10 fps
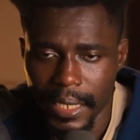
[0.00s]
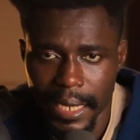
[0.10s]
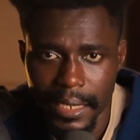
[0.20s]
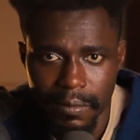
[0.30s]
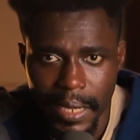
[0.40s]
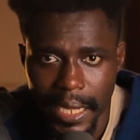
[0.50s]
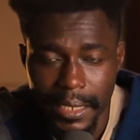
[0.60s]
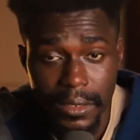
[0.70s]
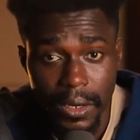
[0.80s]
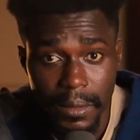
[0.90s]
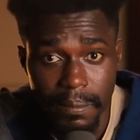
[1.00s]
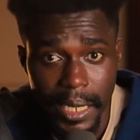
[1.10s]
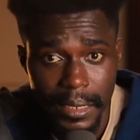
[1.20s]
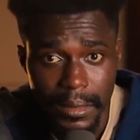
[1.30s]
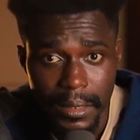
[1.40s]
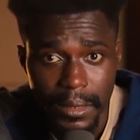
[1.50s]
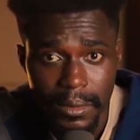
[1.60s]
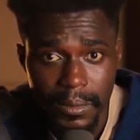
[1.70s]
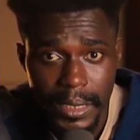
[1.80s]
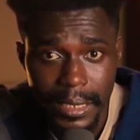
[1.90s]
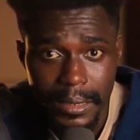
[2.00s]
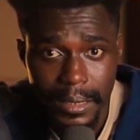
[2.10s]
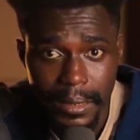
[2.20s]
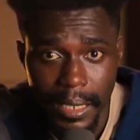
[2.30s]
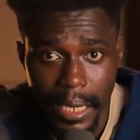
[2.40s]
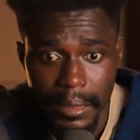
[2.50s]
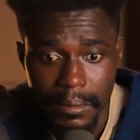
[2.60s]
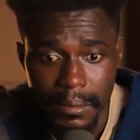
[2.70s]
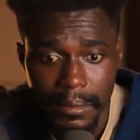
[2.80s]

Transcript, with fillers: they had never heard God, but they just did that.